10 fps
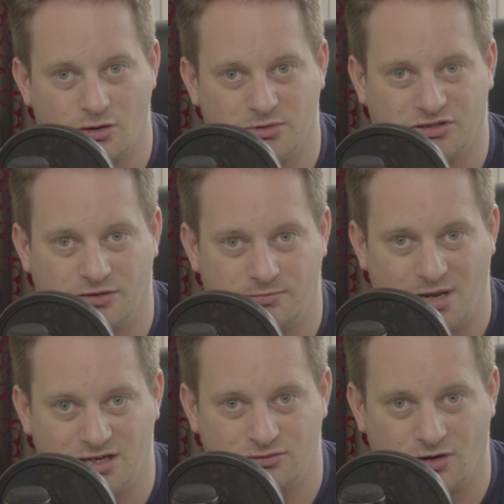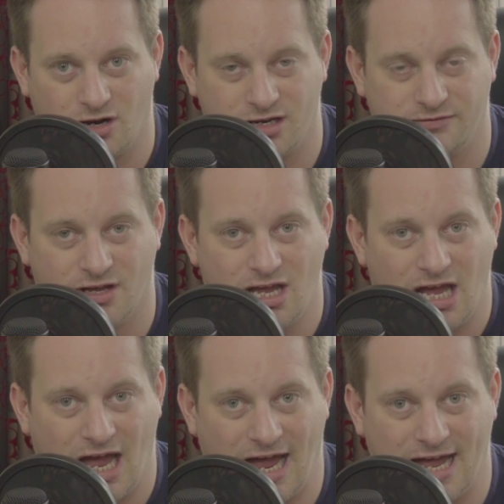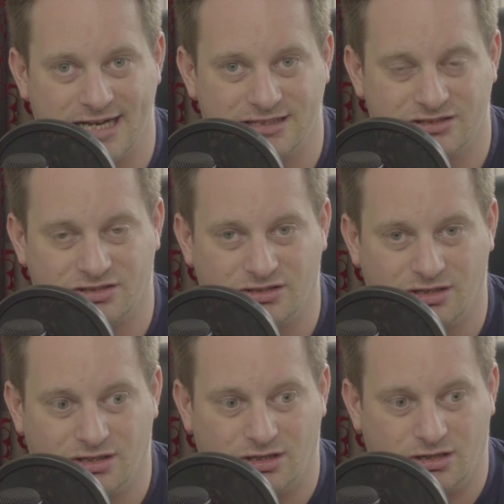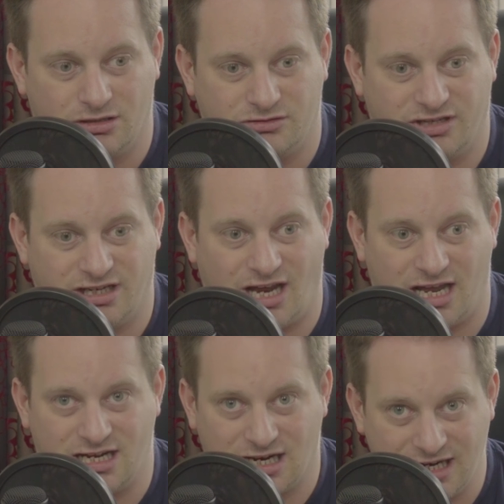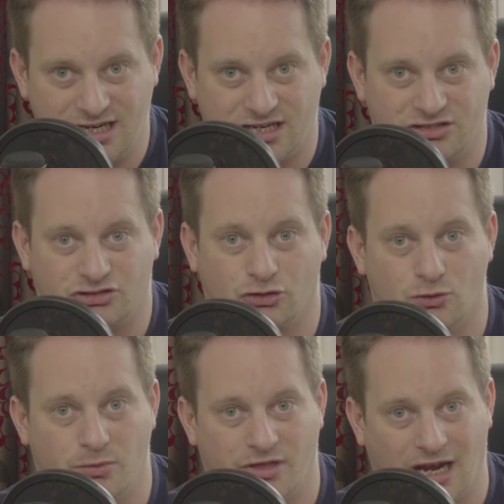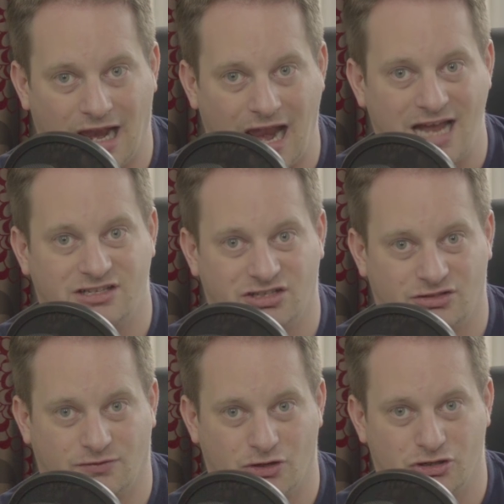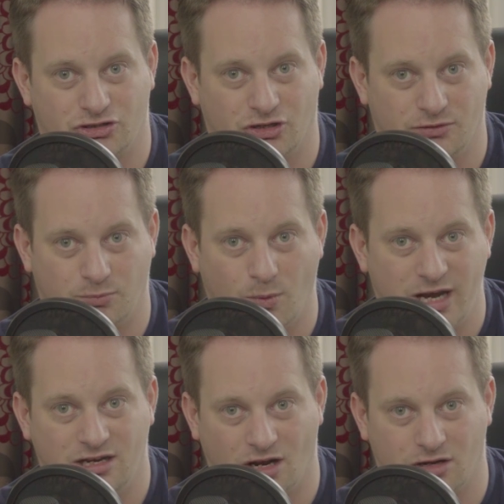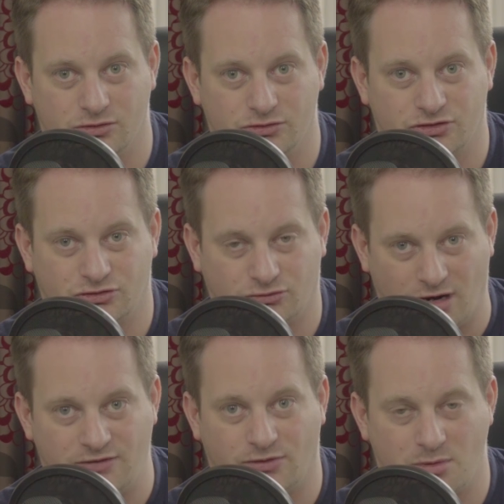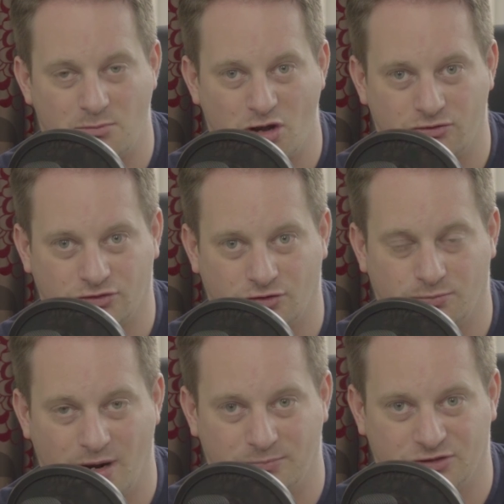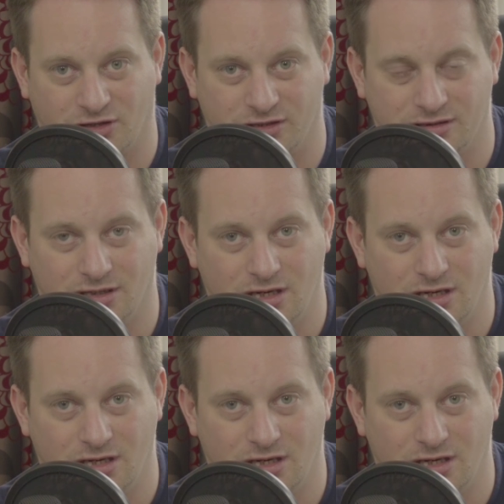got myself a pen drive, and did a clean install with the latest version of Windows straight from the Microsoft website.